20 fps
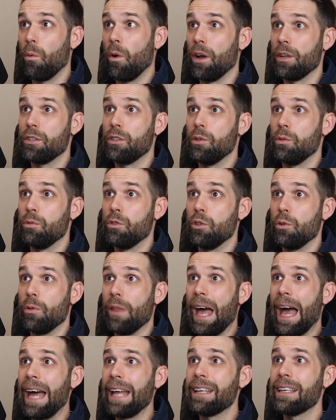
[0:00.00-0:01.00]
want to do
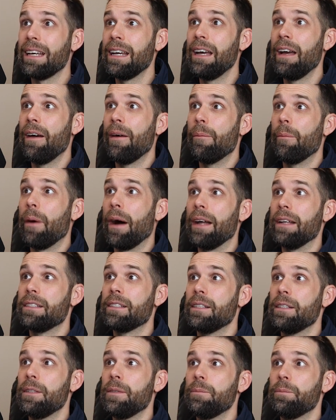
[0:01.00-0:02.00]
that. But